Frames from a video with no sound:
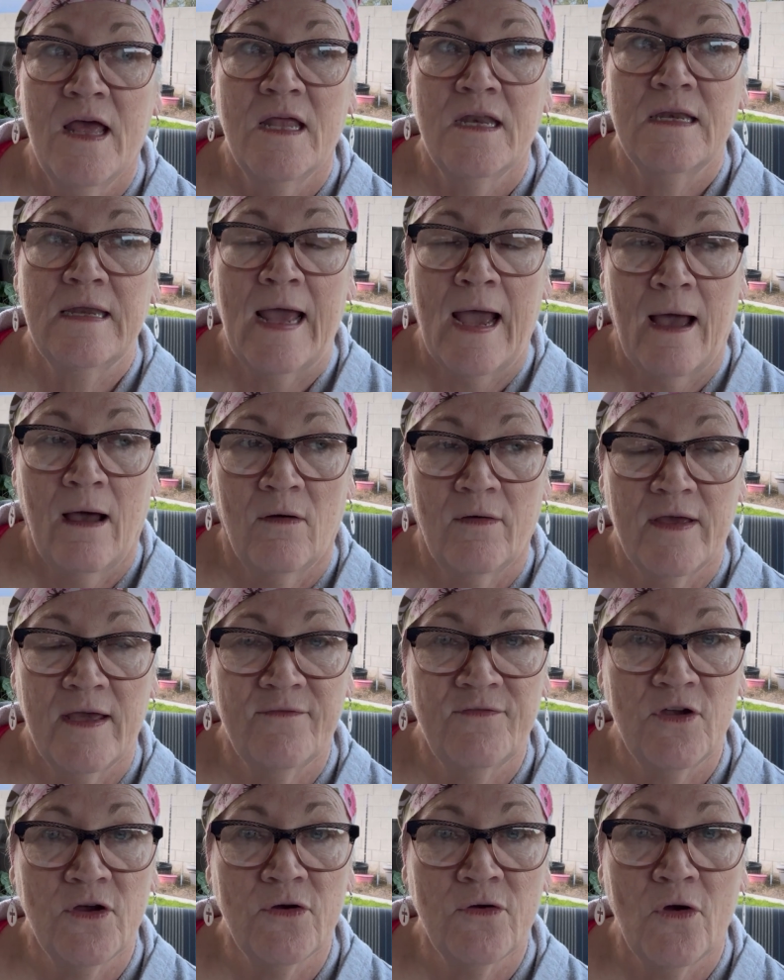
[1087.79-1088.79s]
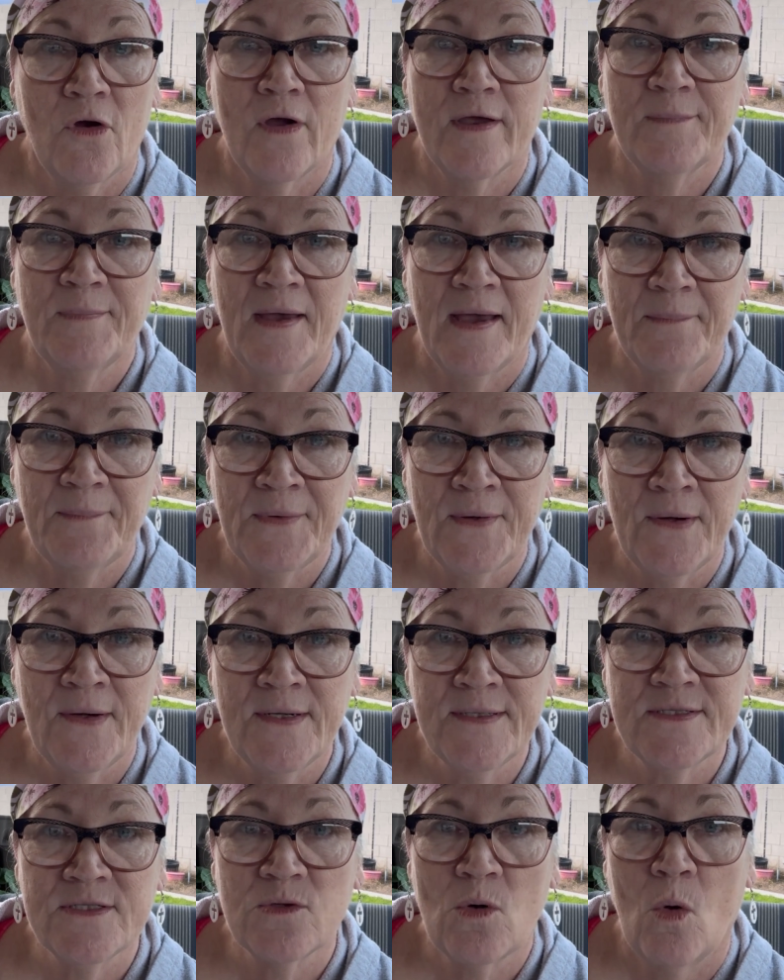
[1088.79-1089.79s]
Now, if you're growing
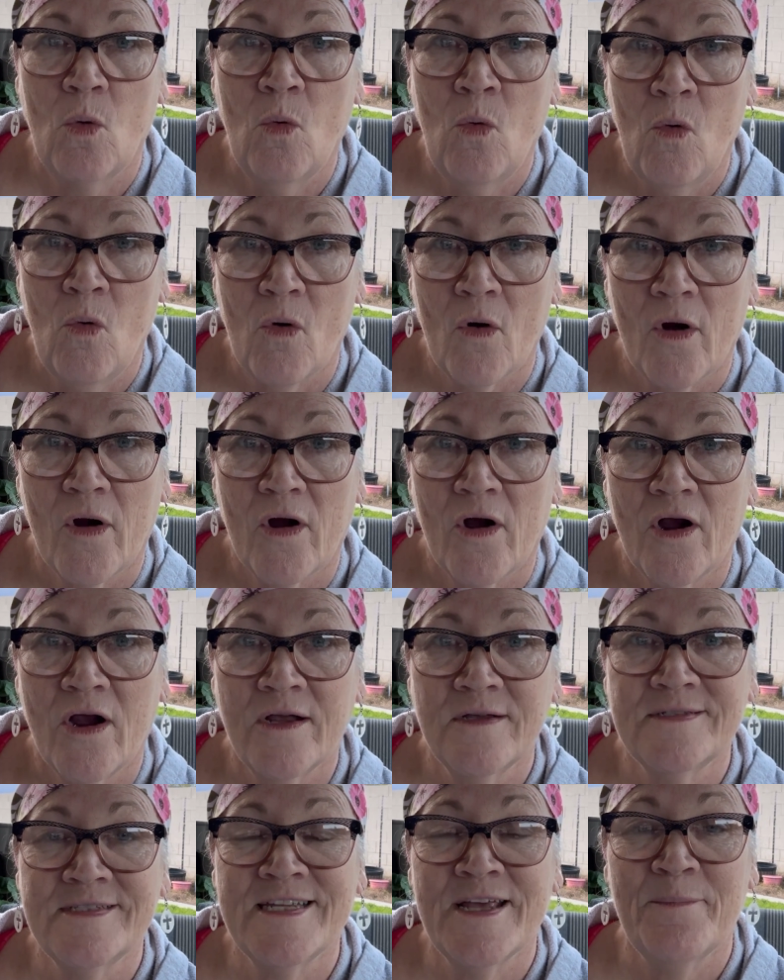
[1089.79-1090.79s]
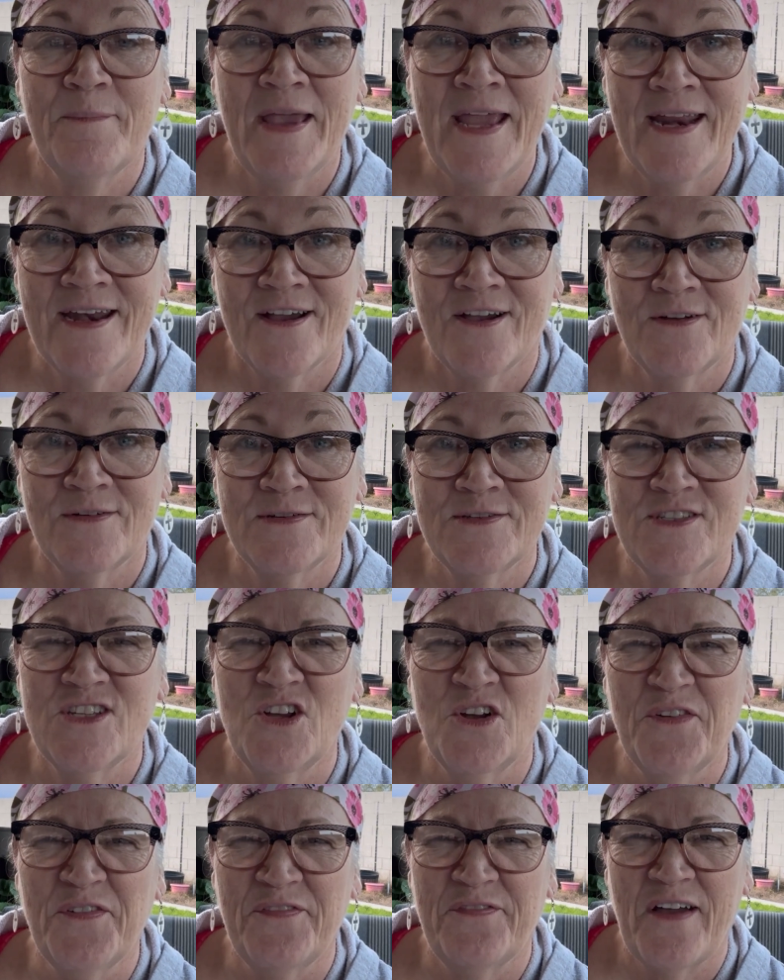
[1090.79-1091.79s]
peppers or tomatoes,
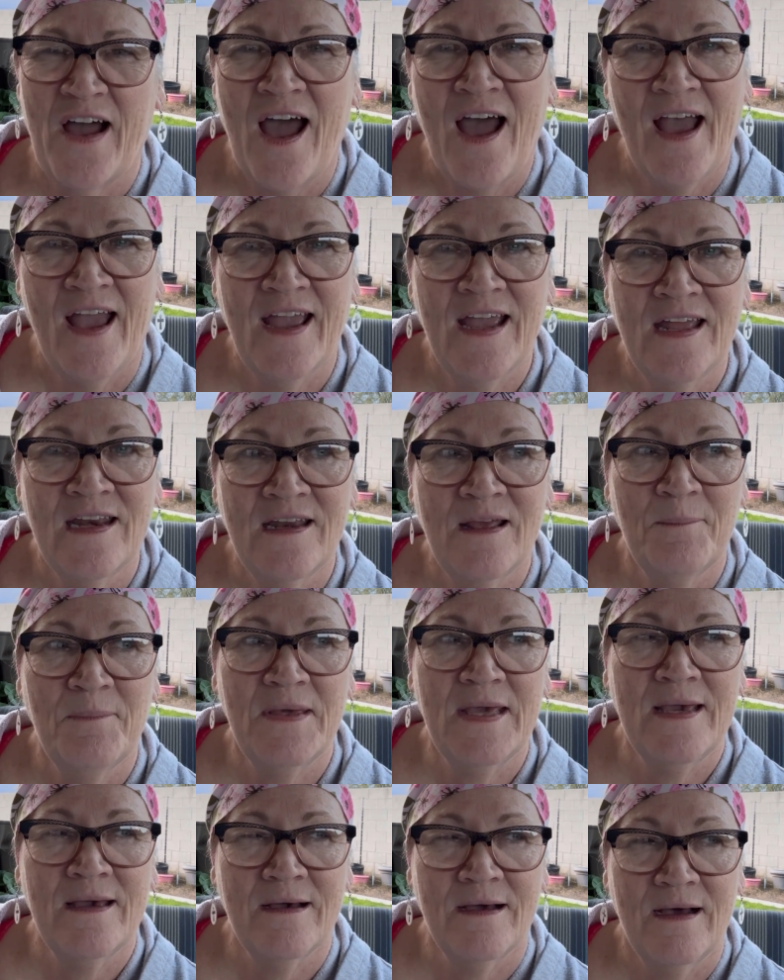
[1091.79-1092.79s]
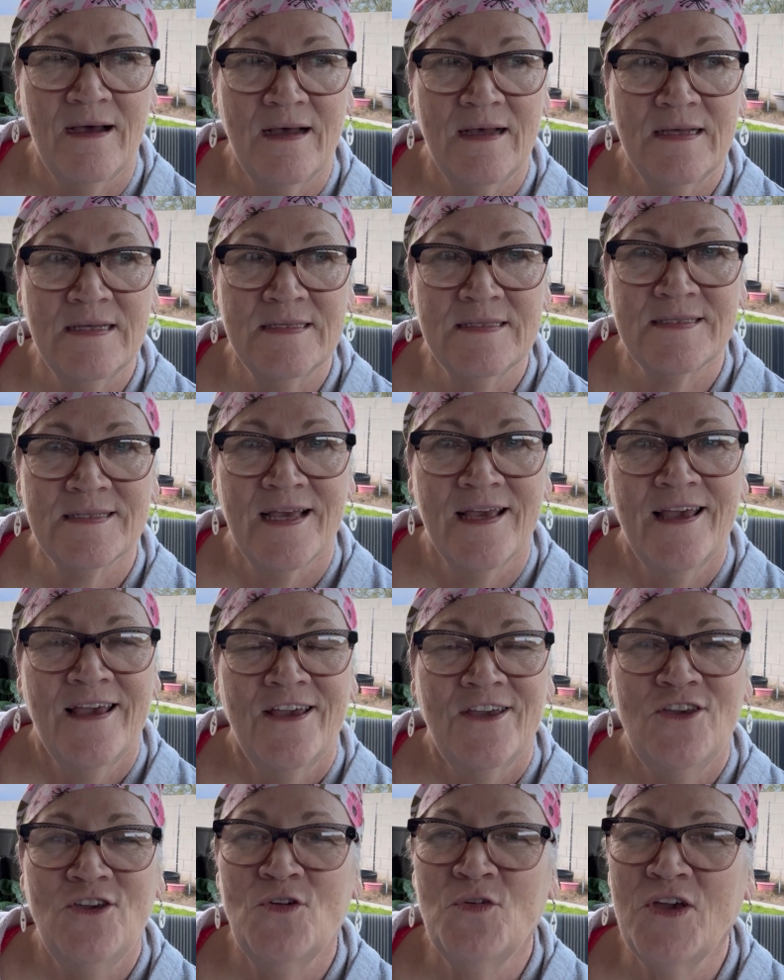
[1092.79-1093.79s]
you're fine because
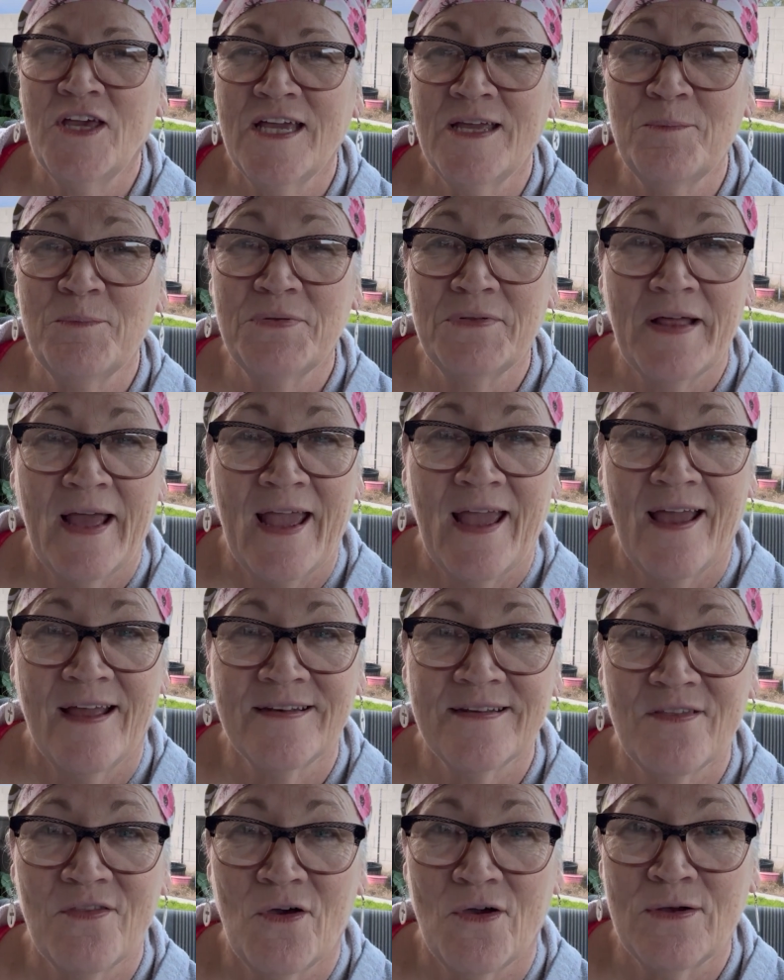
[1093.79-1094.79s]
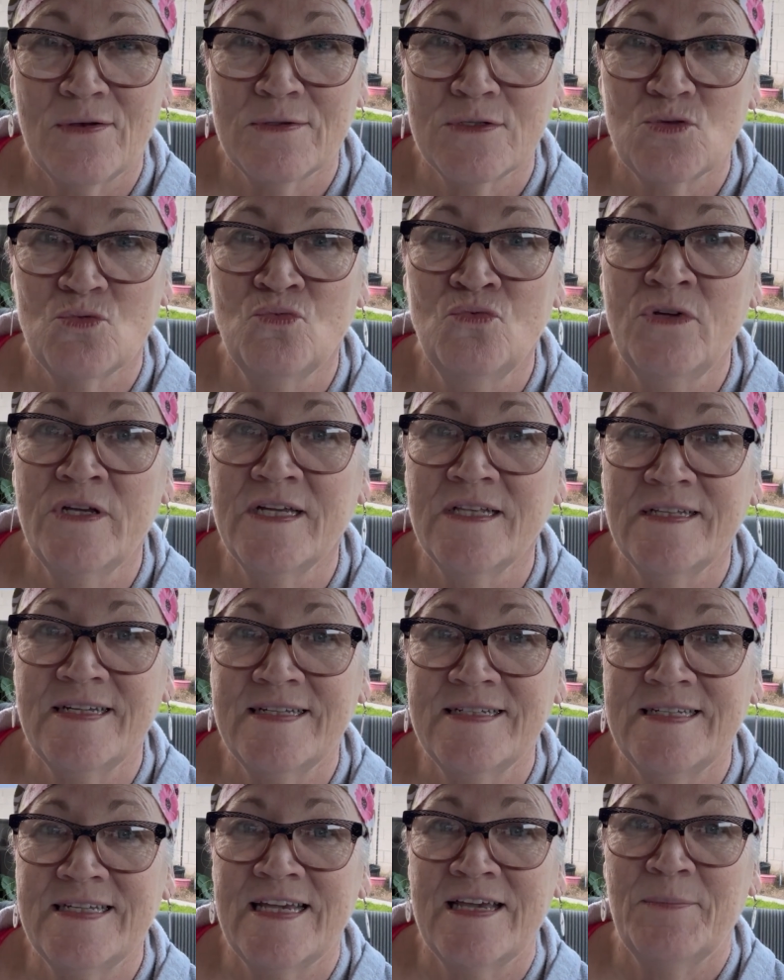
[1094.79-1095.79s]
you can plant those really
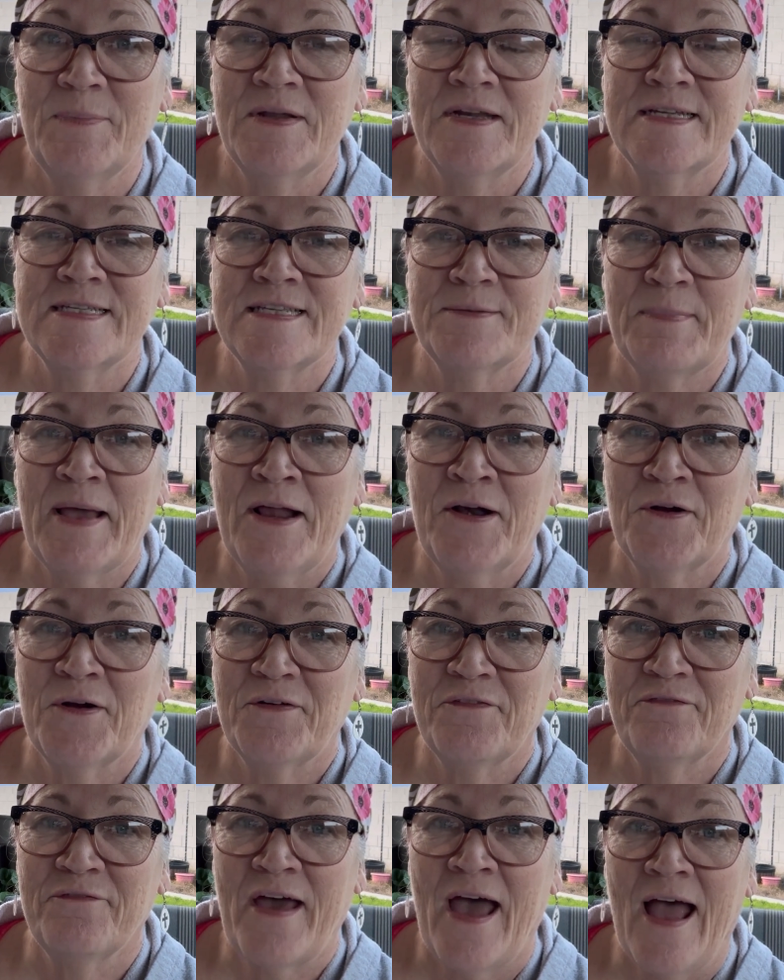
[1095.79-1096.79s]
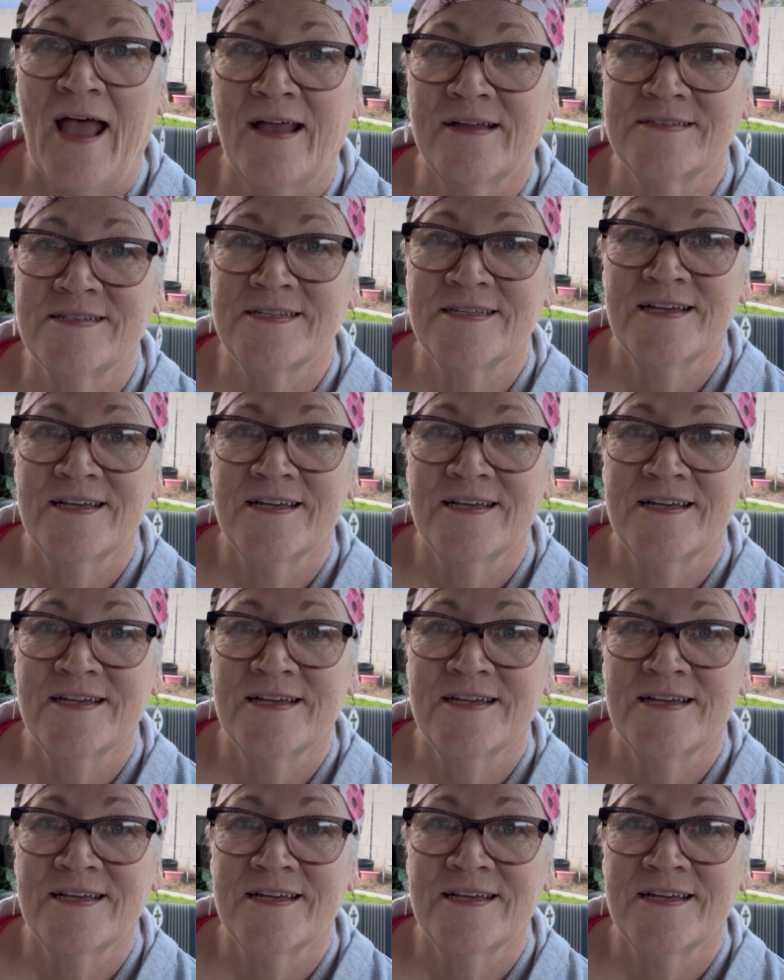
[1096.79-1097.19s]
deep. And as a matter of fact,